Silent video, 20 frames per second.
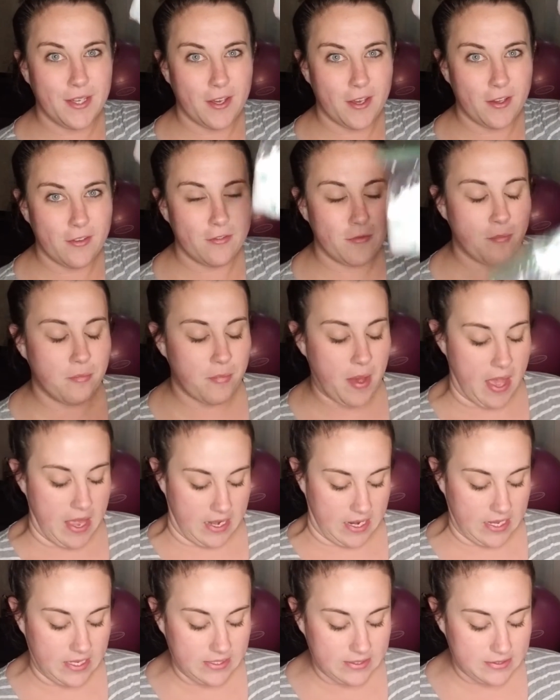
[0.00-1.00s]
of
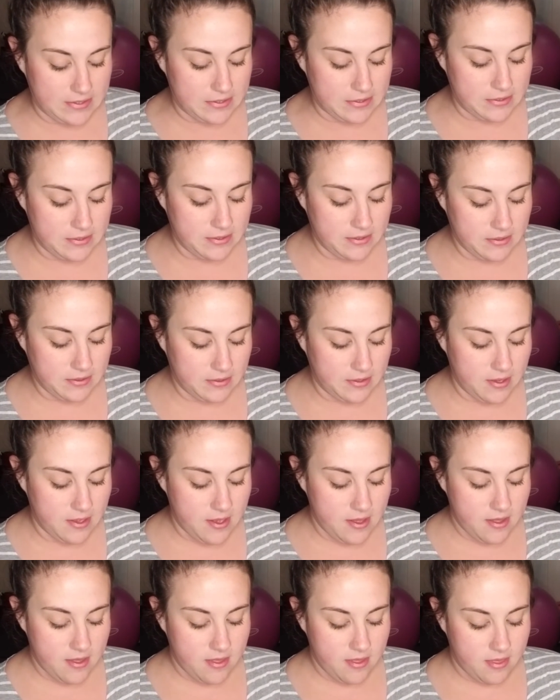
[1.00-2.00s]
Bennett's
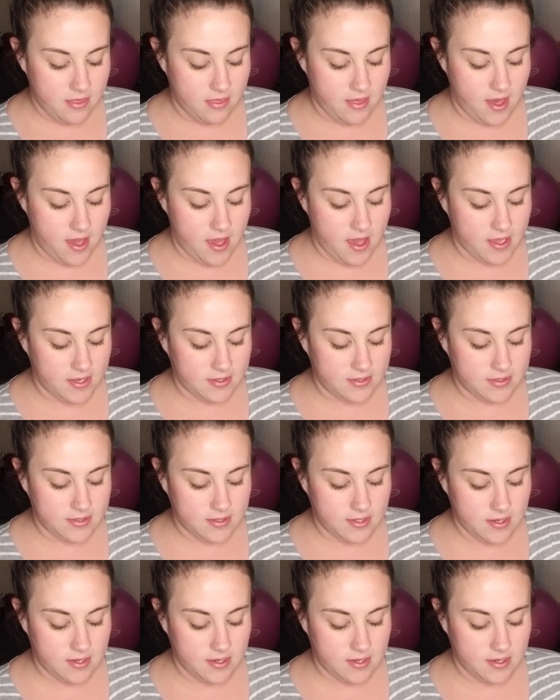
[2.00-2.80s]
that